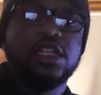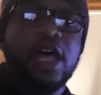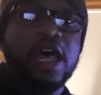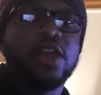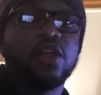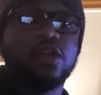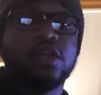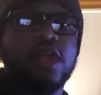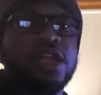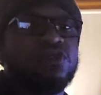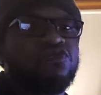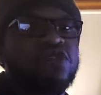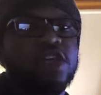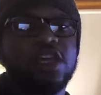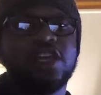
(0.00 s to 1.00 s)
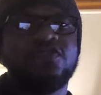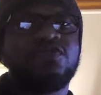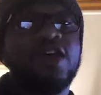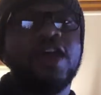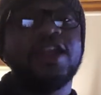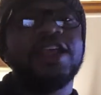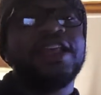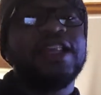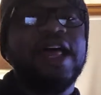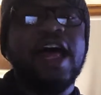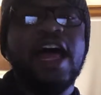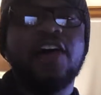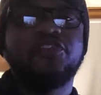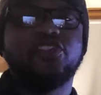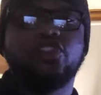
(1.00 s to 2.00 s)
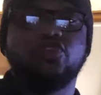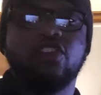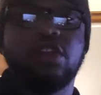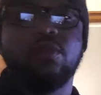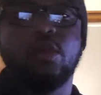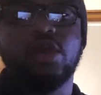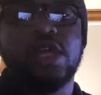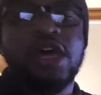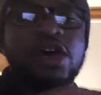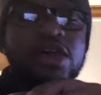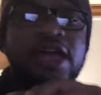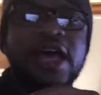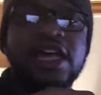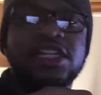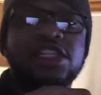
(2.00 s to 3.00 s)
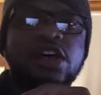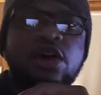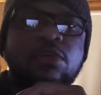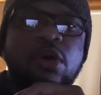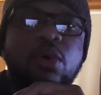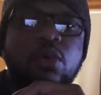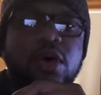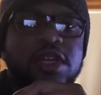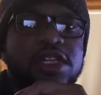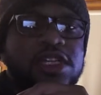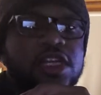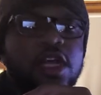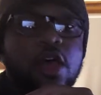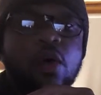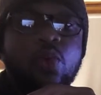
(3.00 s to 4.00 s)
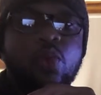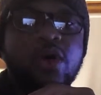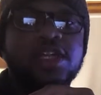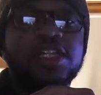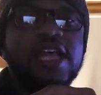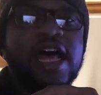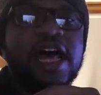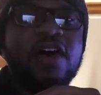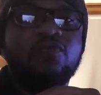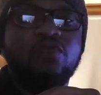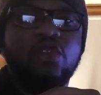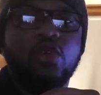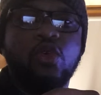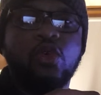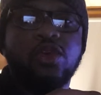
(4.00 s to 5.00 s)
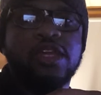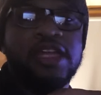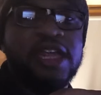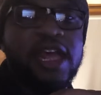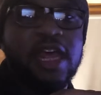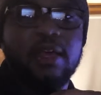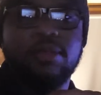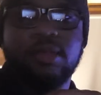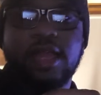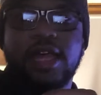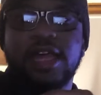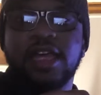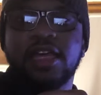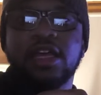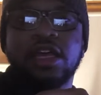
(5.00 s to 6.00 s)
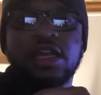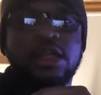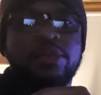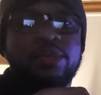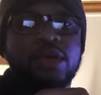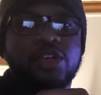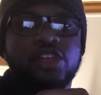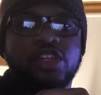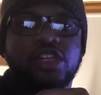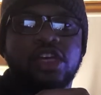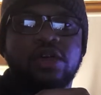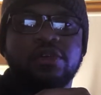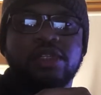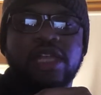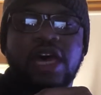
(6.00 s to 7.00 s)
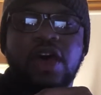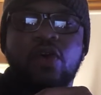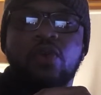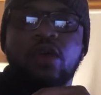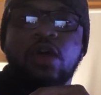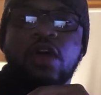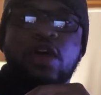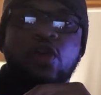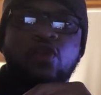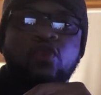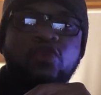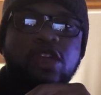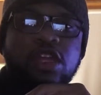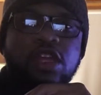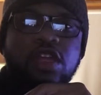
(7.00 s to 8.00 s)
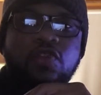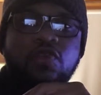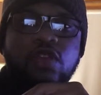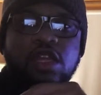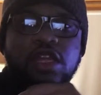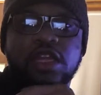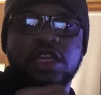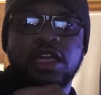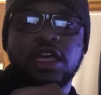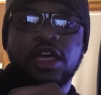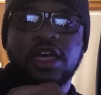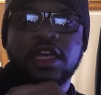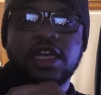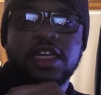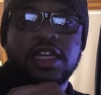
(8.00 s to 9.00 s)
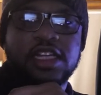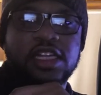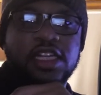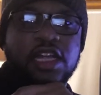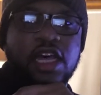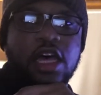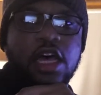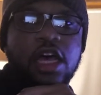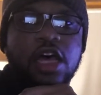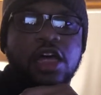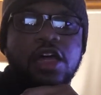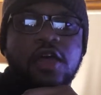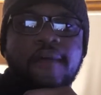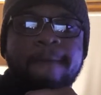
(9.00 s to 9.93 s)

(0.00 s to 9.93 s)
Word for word: I, I really rarely live stream on Elgato, but once once I record the gameplay, the picture comes out really really good, and then. Uh,